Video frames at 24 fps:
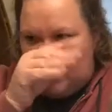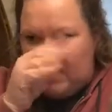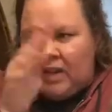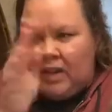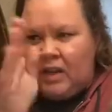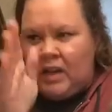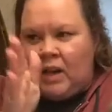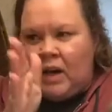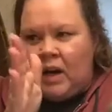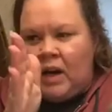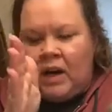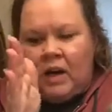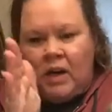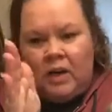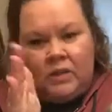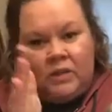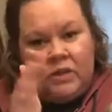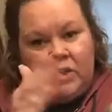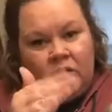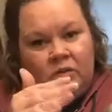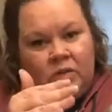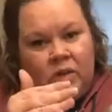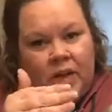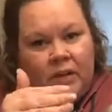cut
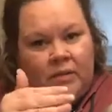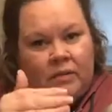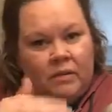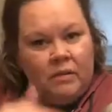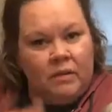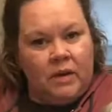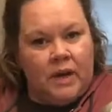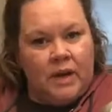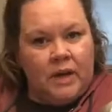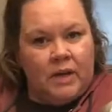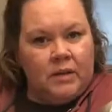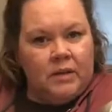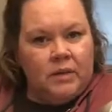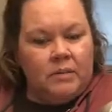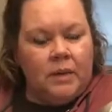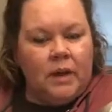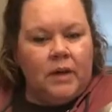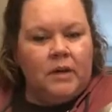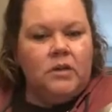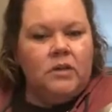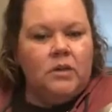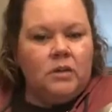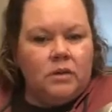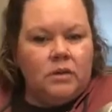straight of grain as
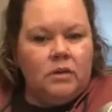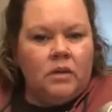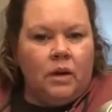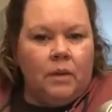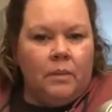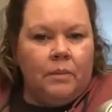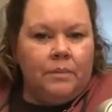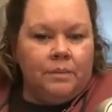much. So